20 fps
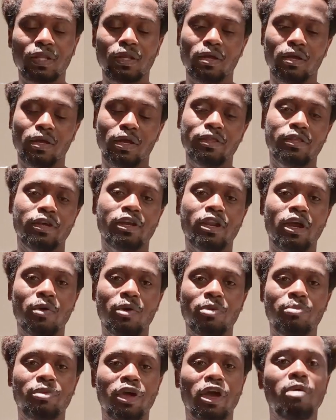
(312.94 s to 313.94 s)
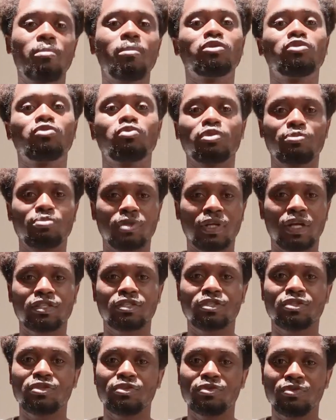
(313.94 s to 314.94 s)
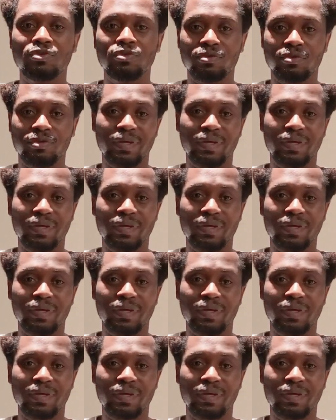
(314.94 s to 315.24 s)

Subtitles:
and then I will be able to reply to you